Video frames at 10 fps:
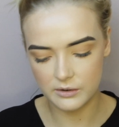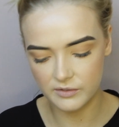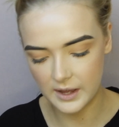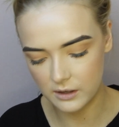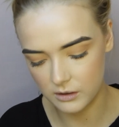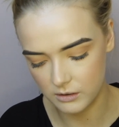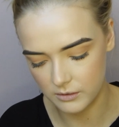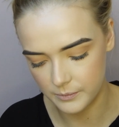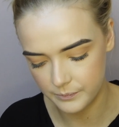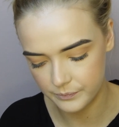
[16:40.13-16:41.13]
for kind of
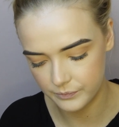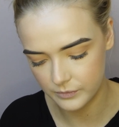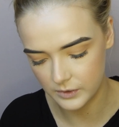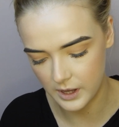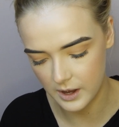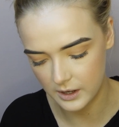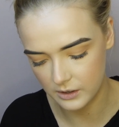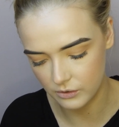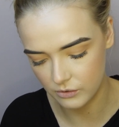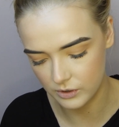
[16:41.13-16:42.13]
like a,
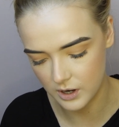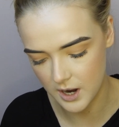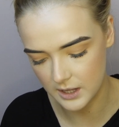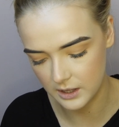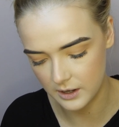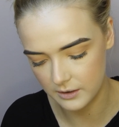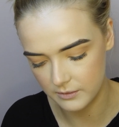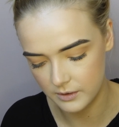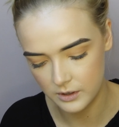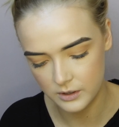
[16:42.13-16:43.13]
yeah, inner corner
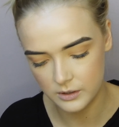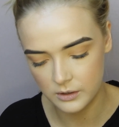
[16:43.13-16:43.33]
highlight.